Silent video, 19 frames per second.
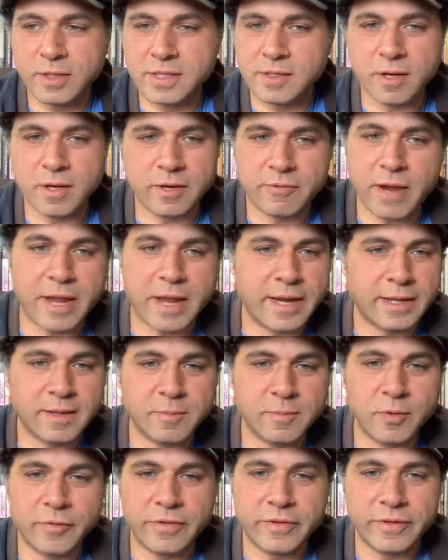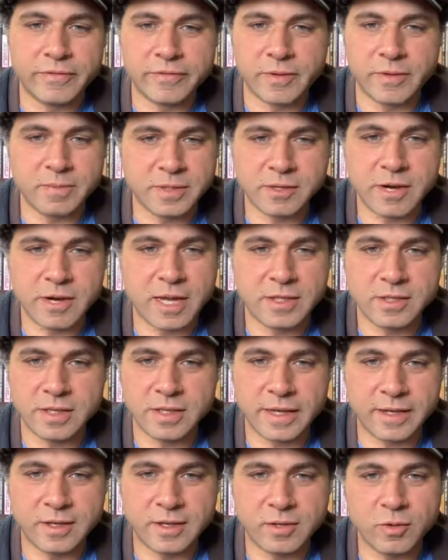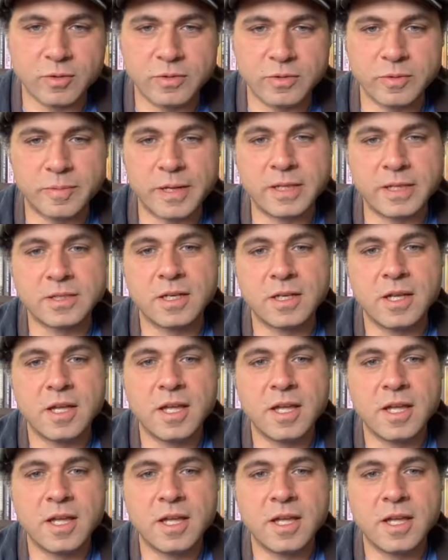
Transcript: start writing the movie from scratch, like a whole new page.